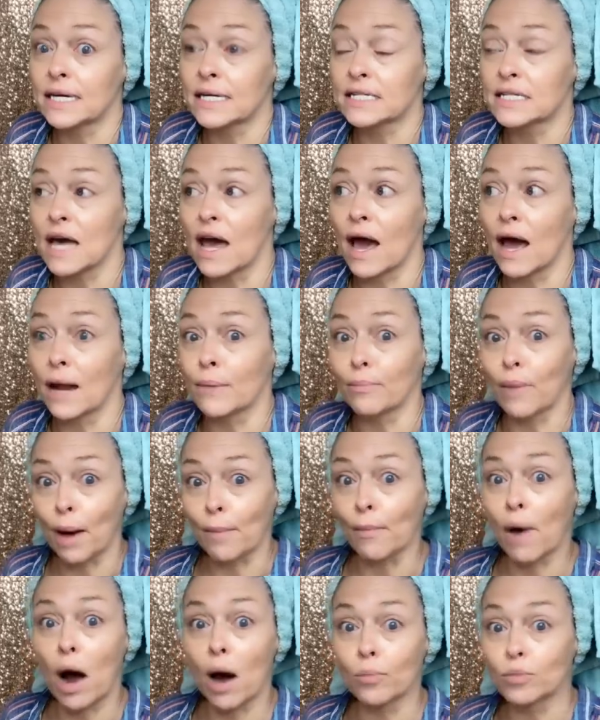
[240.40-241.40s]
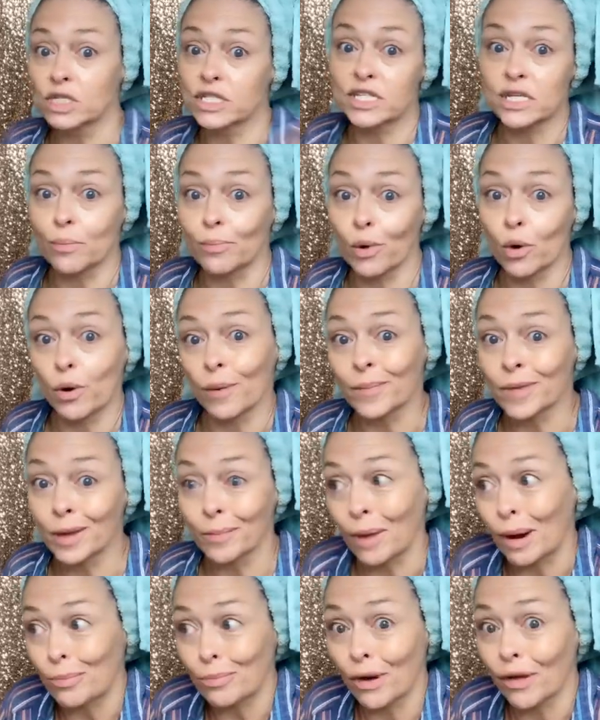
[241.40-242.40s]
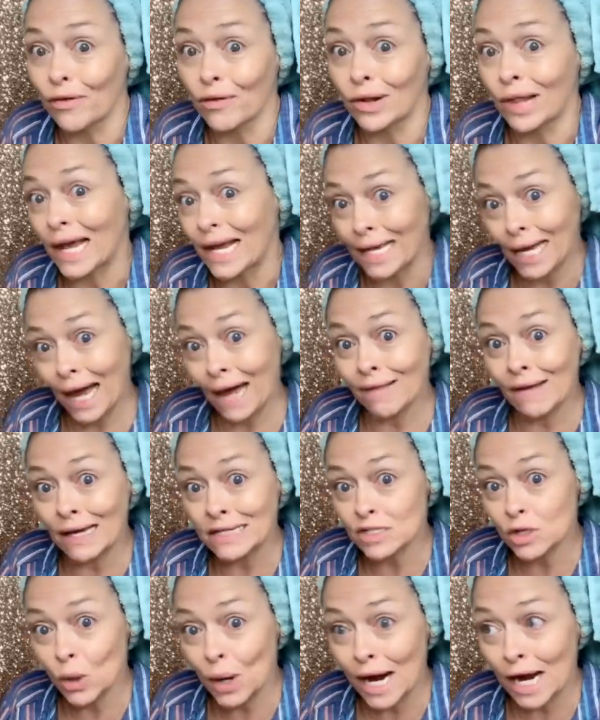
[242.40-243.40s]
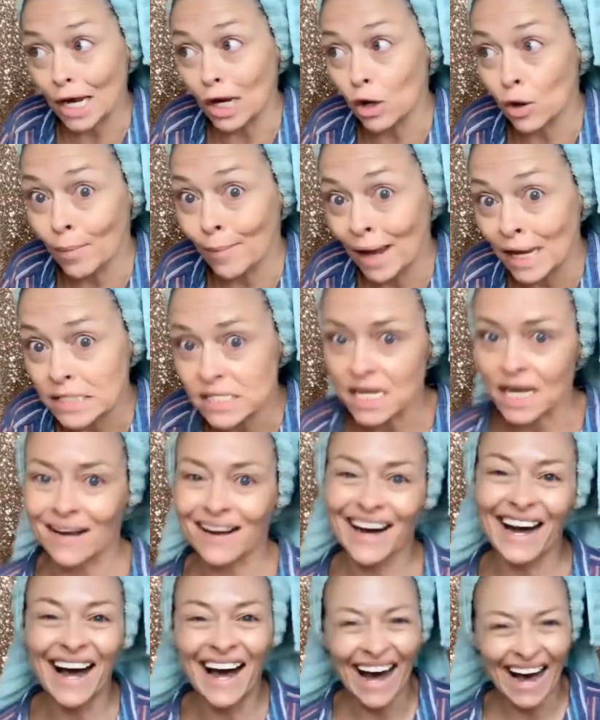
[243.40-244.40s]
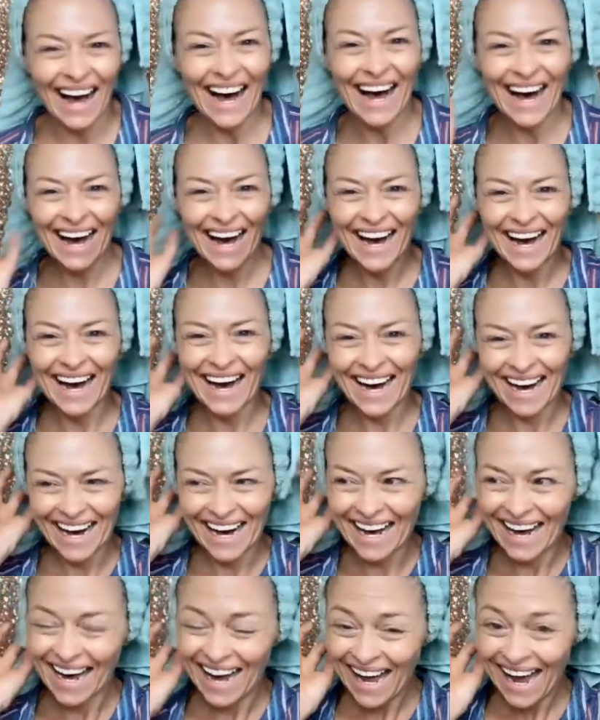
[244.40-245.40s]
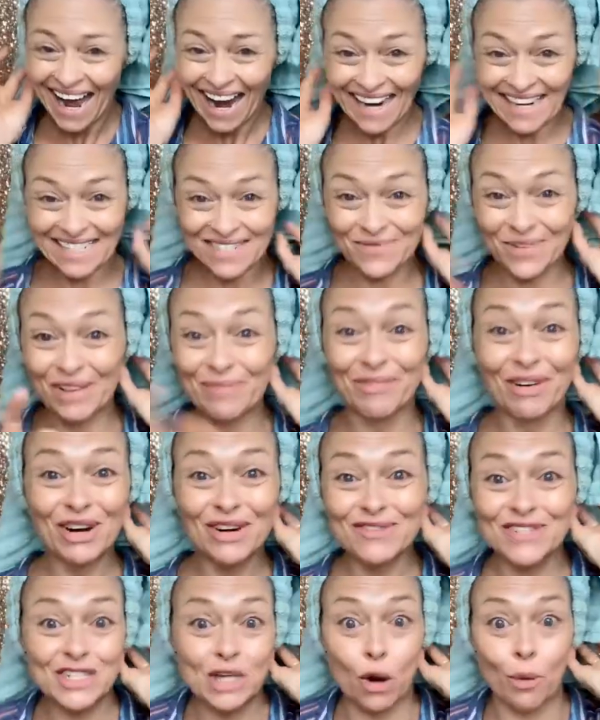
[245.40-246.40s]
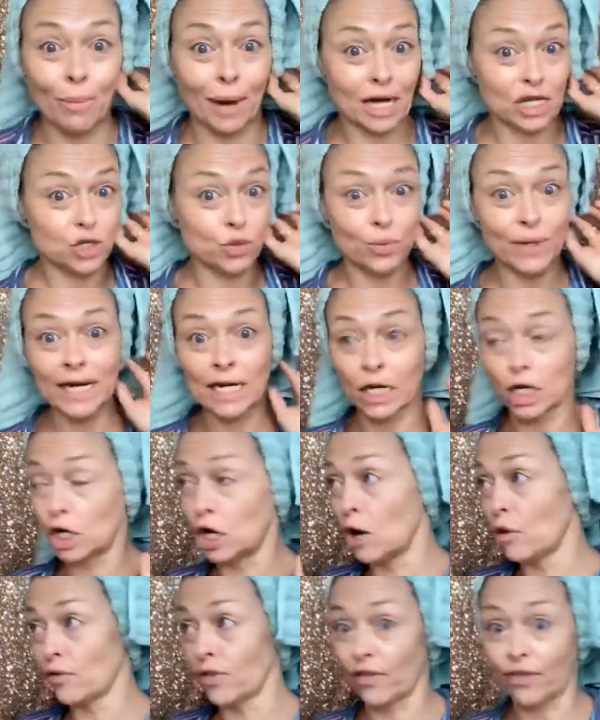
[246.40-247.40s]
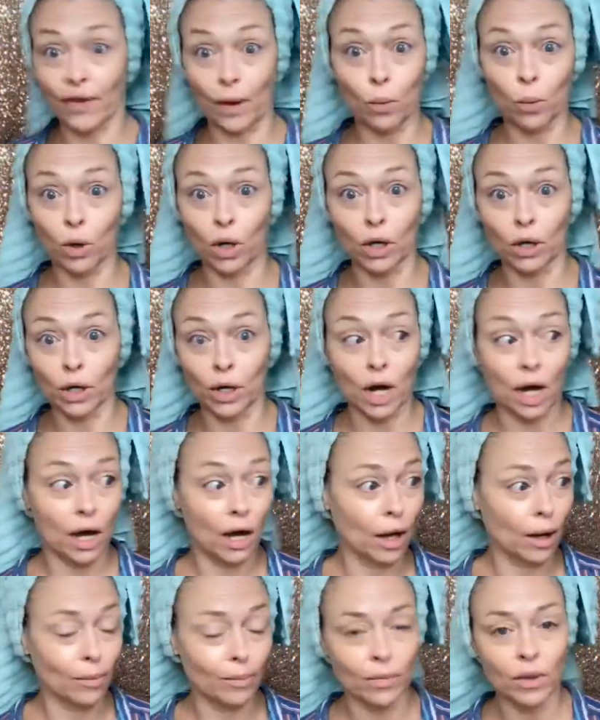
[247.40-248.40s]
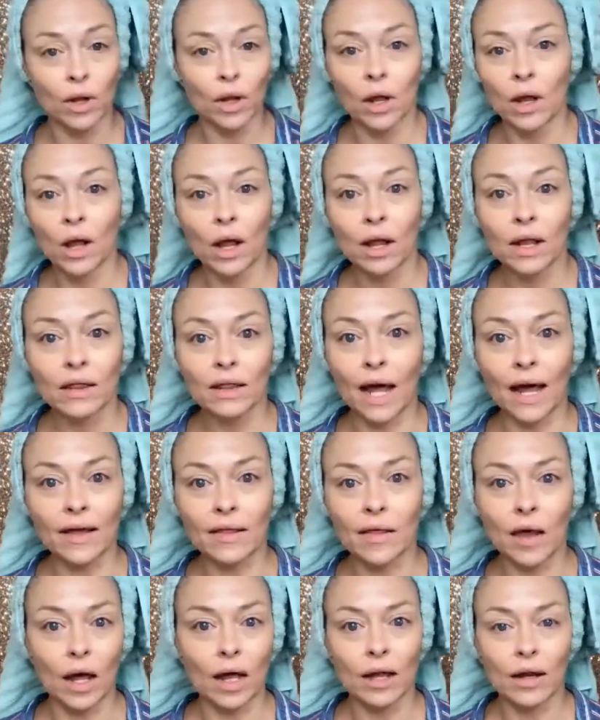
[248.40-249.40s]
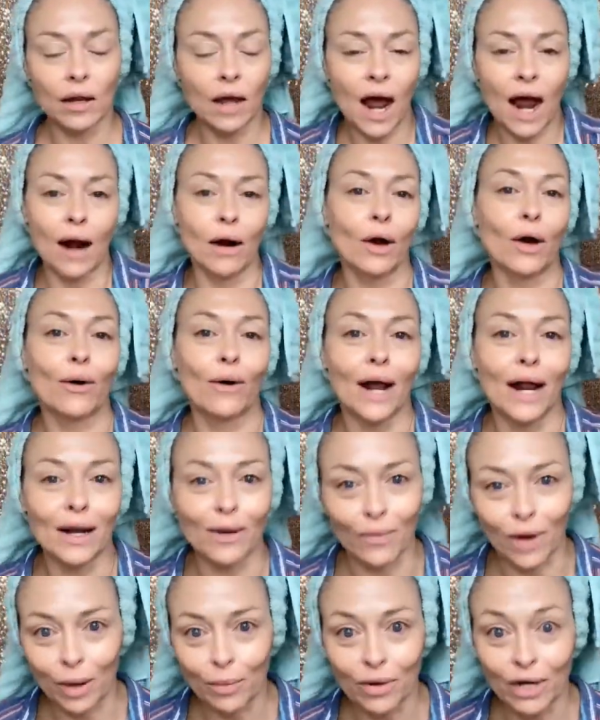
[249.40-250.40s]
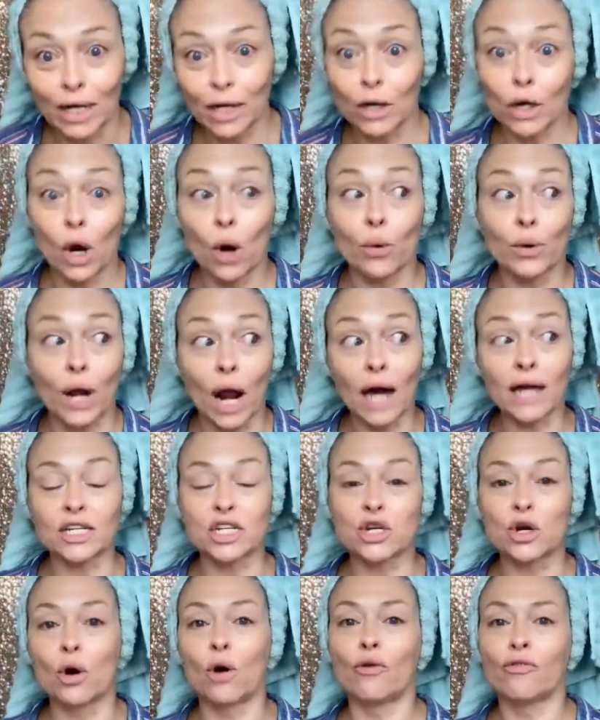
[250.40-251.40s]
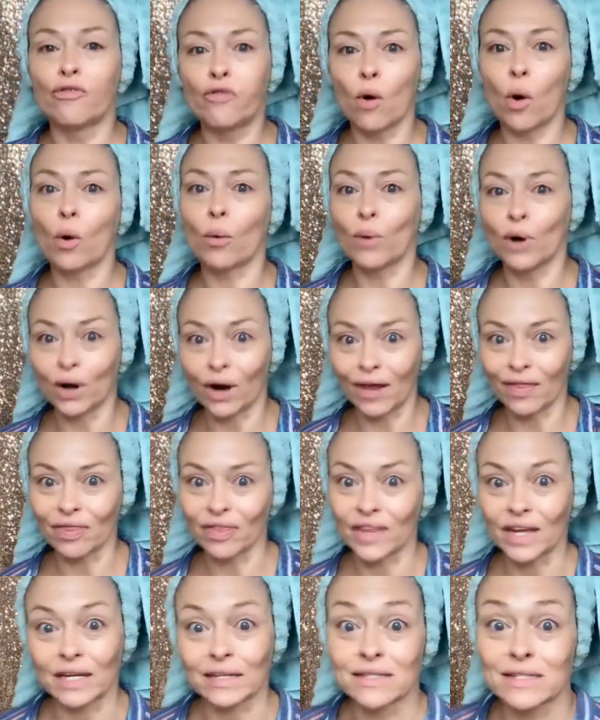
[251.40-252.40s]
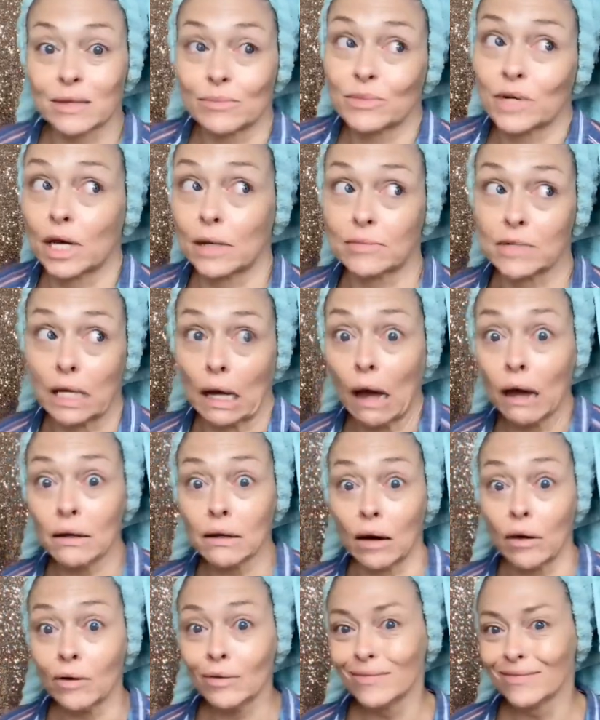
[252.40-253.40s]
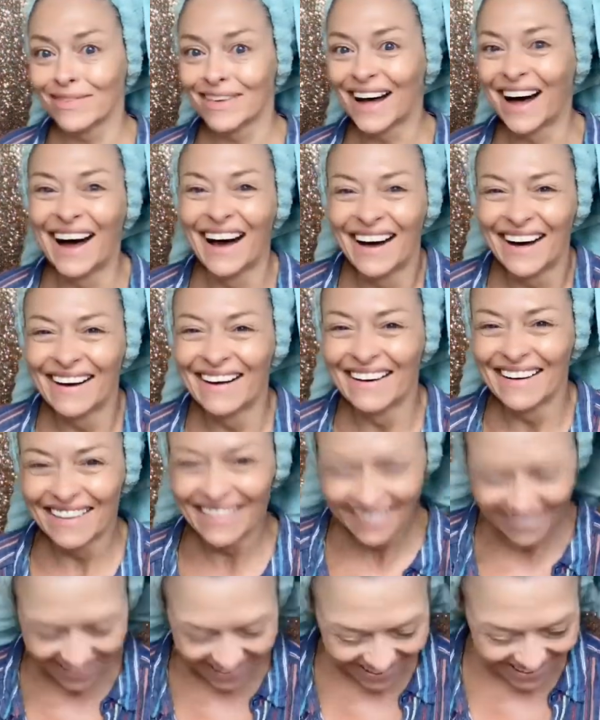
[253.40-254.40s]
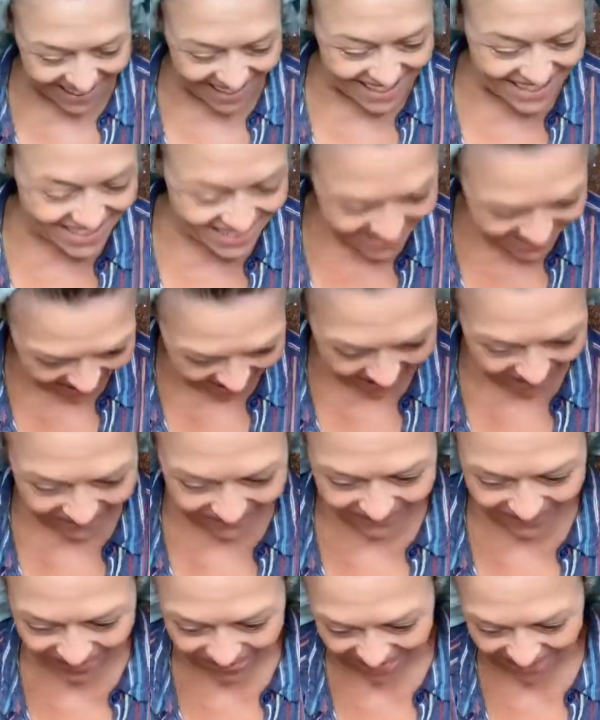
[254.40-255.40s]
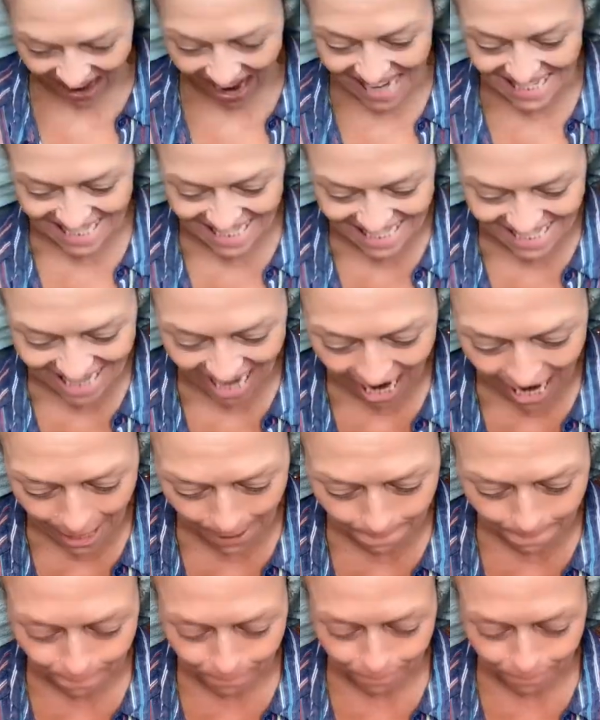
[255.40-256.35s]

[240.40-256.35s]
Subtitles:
and my mom would support me, and my brother are like, yeah, that's great, you're amazing. And because we moved so much, we didn't know that they weren't like that. I don't know. Anyway, we didn't know not to go forward on things sometimes. I don't know. So with that said,